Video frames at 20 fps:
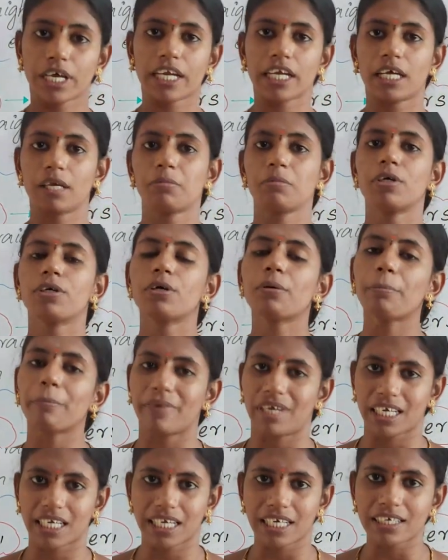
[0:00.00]
can able to
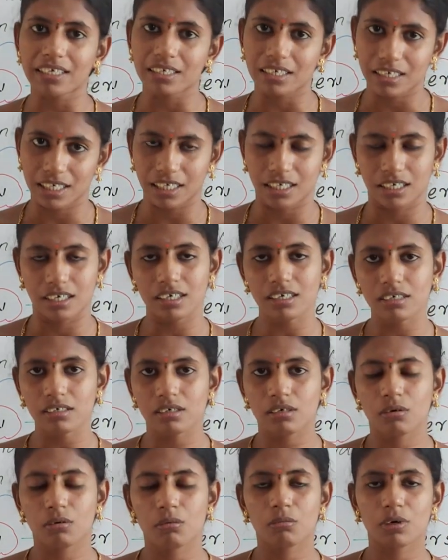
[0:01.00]
make it clear
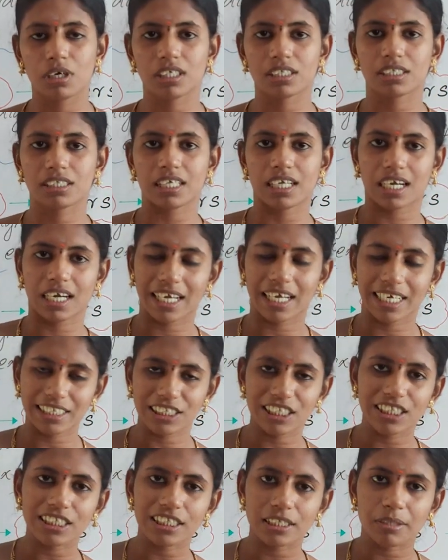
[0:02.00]
what is the
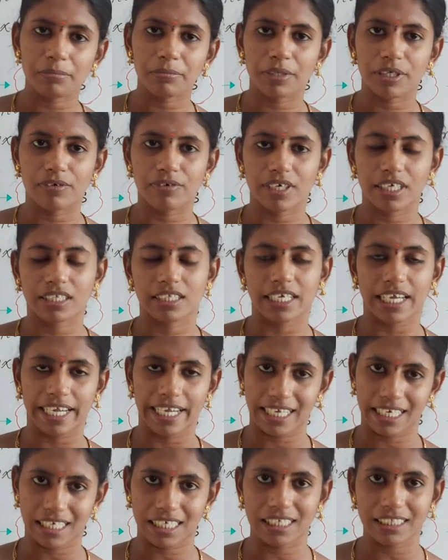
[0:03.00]
relationship between the
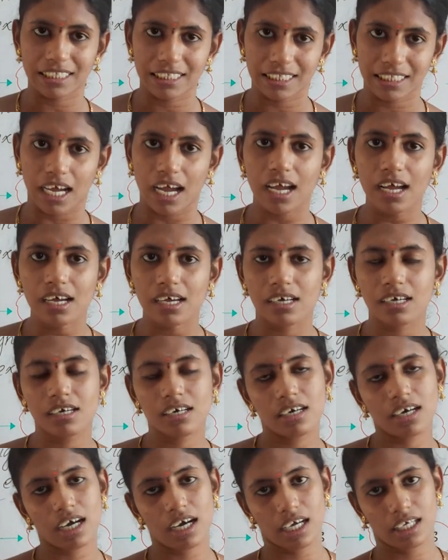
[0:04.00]
inertia
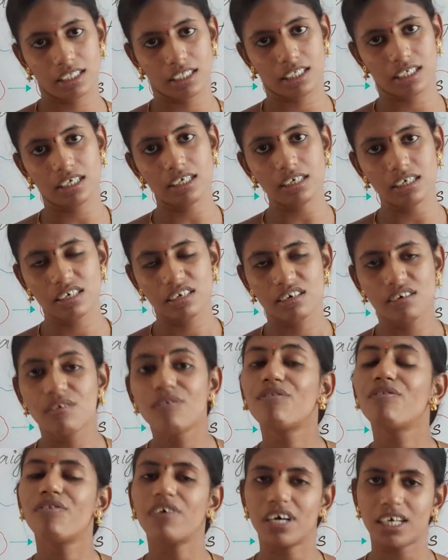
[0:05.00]
and the
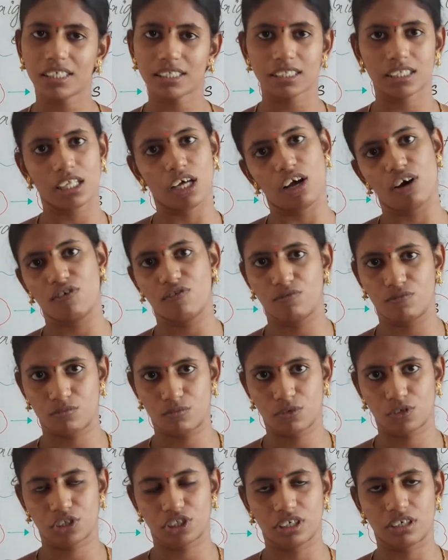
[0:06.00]
first law
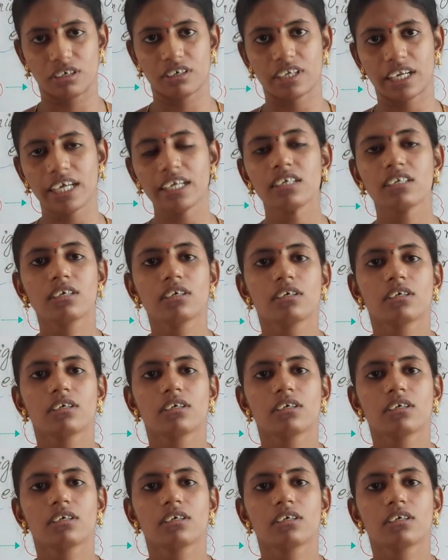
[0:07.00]
of motion, right?